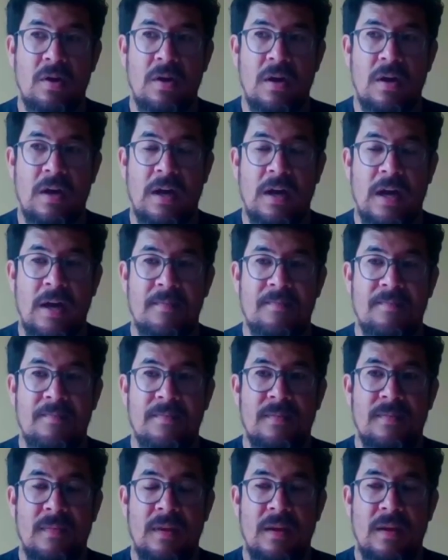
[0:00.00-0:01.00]

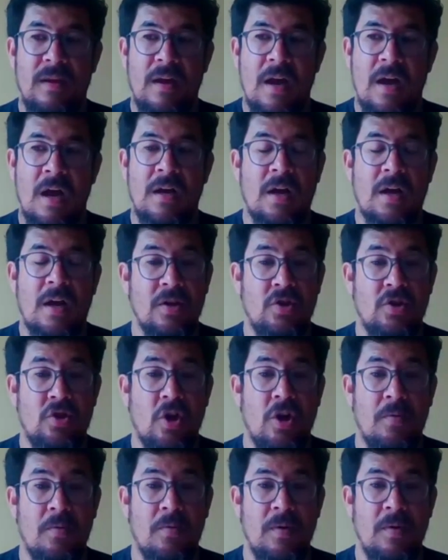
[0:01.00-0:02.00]
um, another
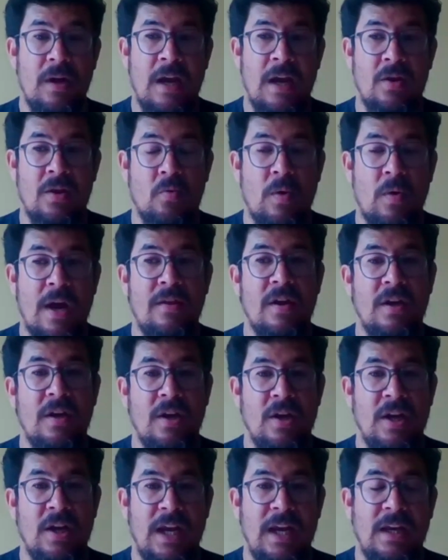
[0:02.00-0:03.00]
job in the way that
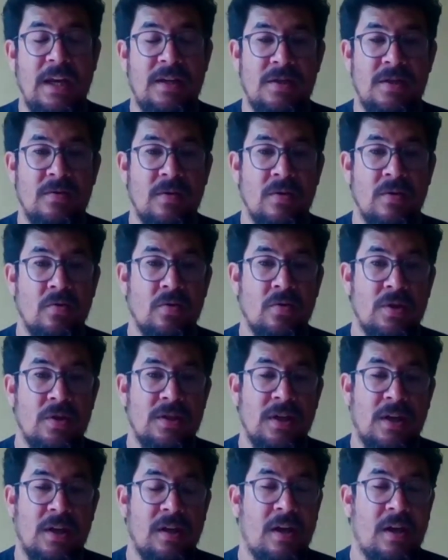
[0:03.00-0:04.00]
you need to in order
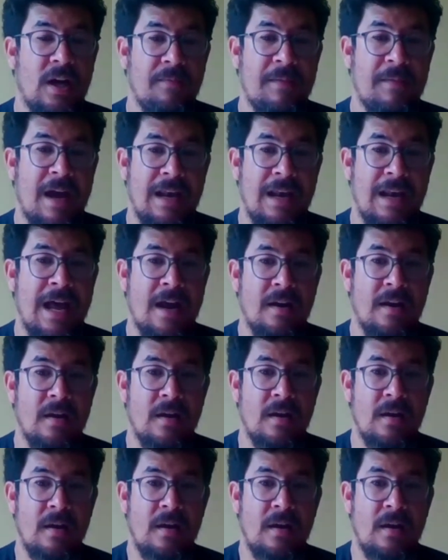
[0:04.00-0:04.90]
to climb that ladder.